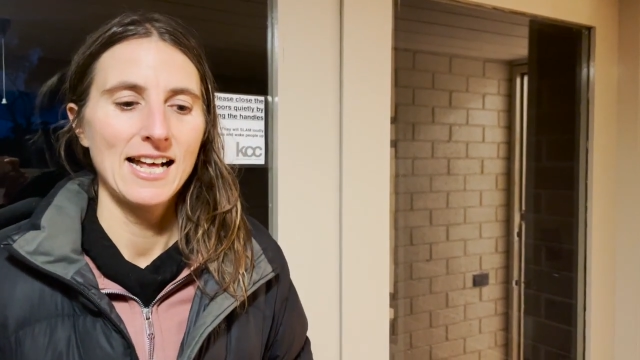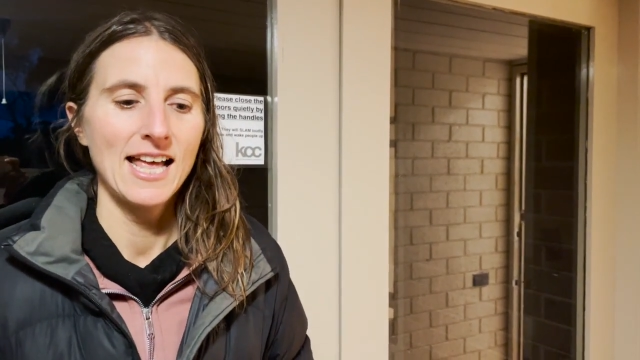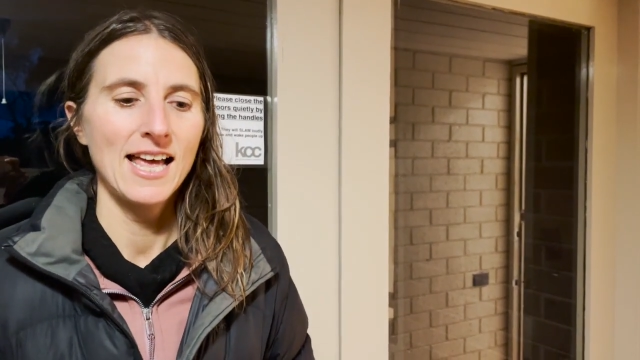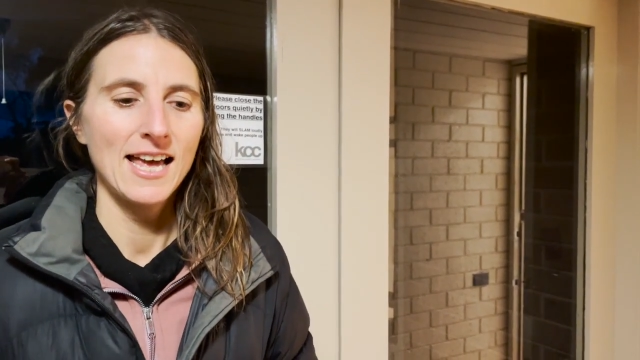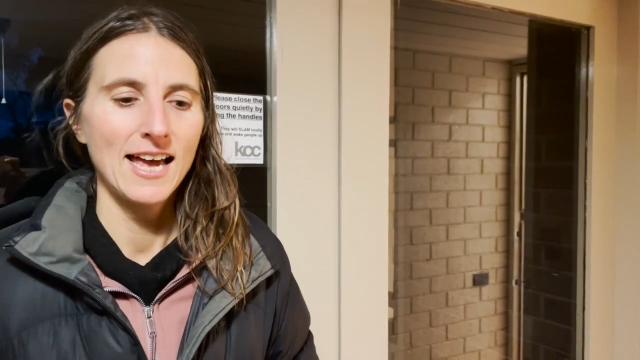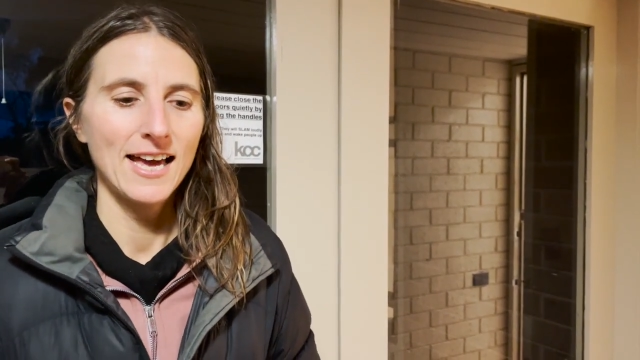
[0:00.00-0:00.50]

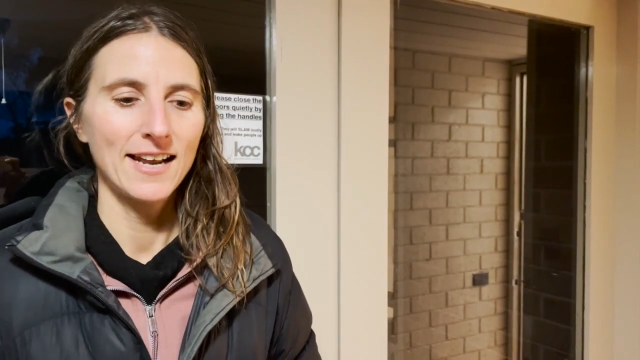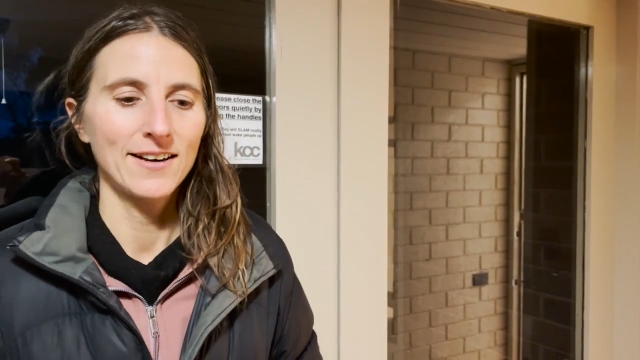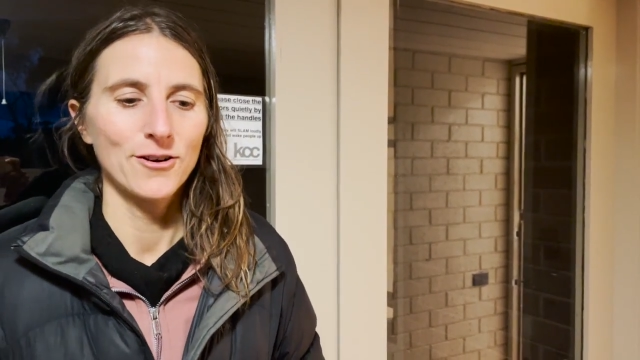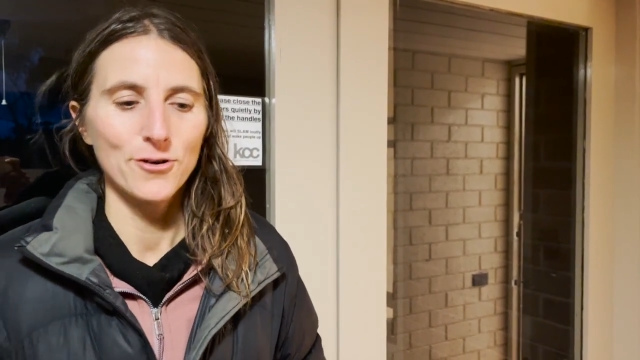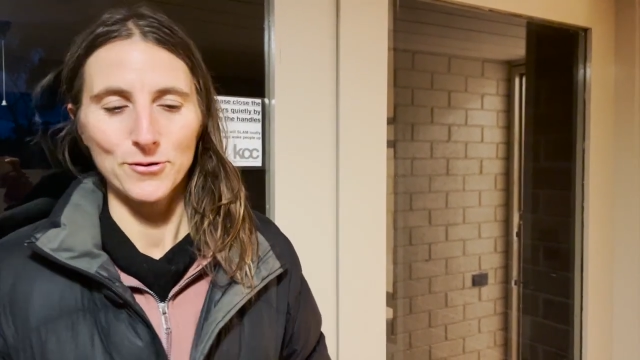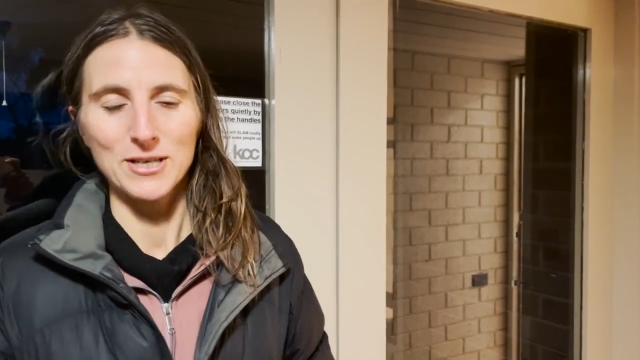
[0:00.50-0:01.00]

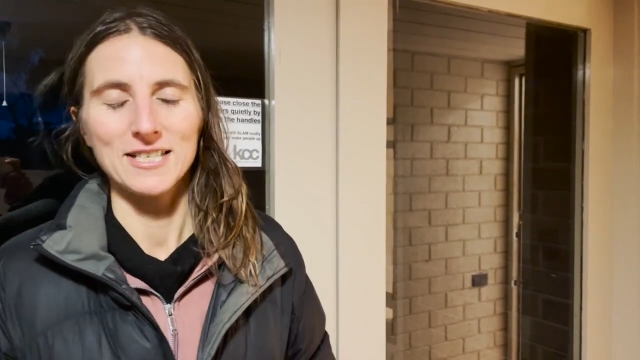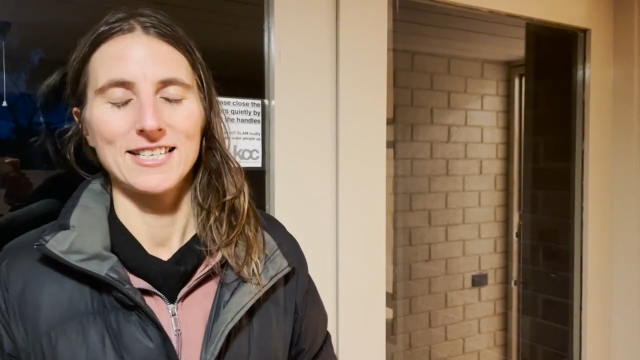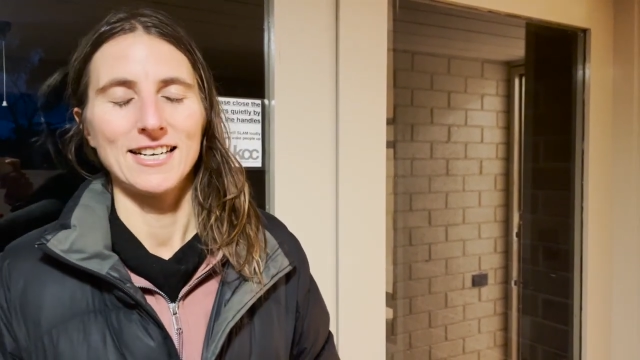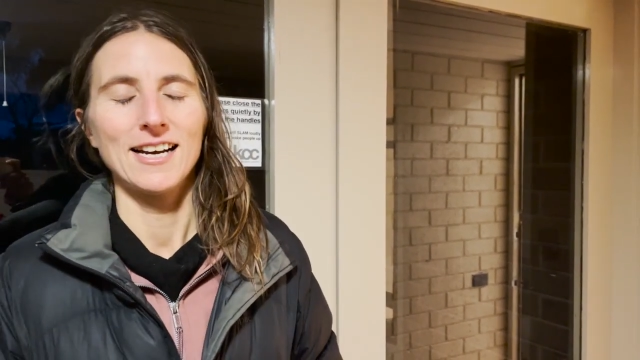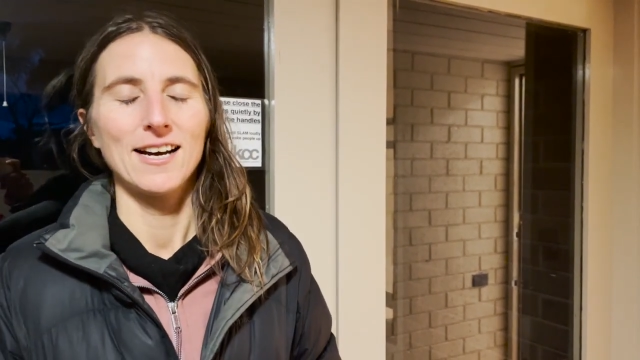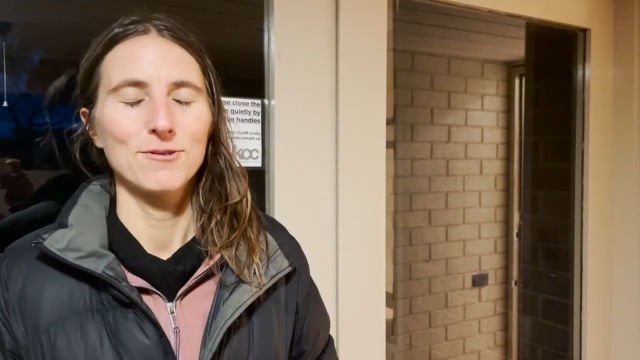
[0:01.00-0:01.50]
And on
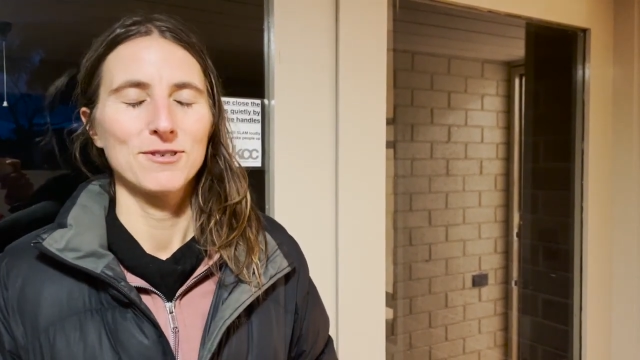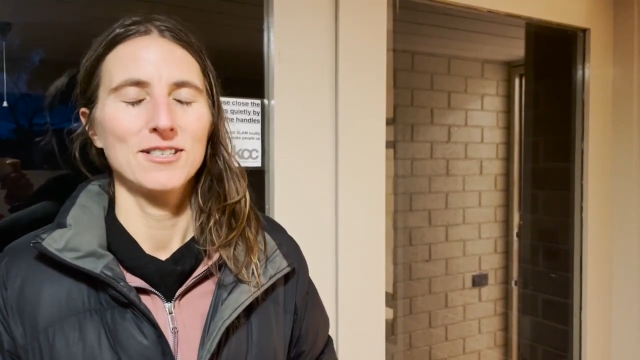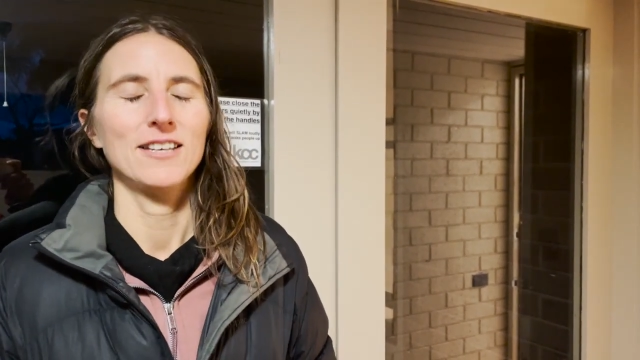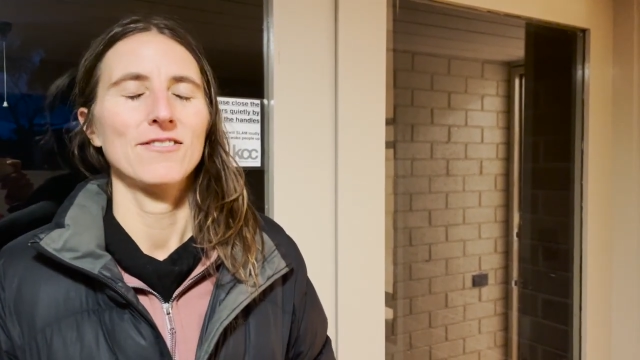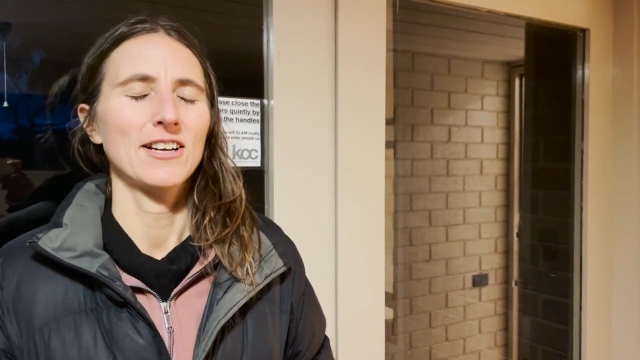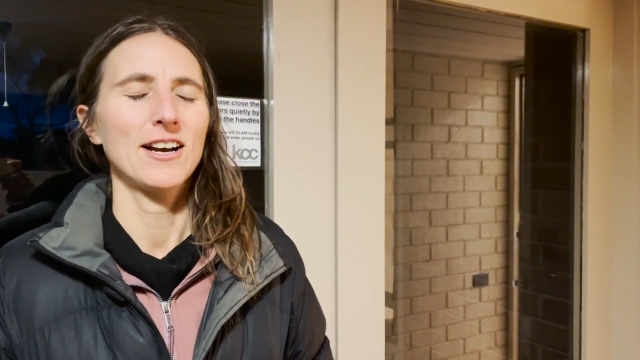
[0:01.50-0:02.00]
Wednesday, I was
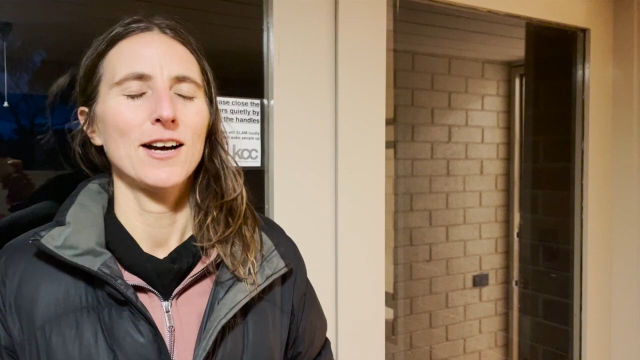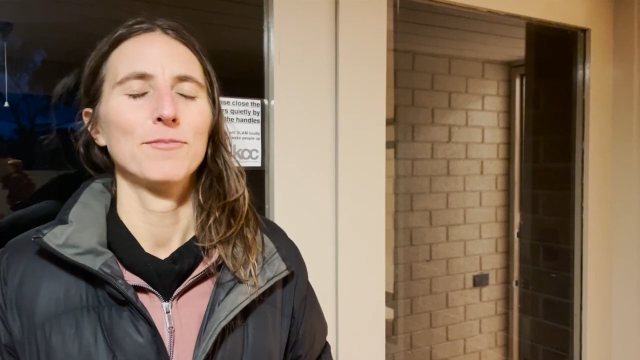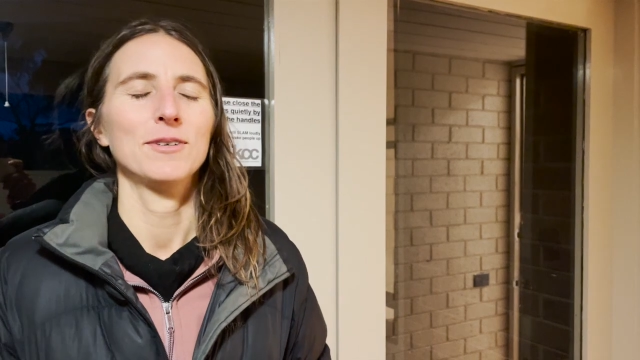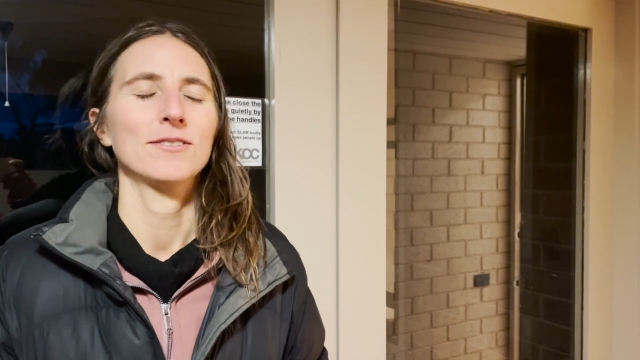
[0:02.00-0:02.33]
giving up in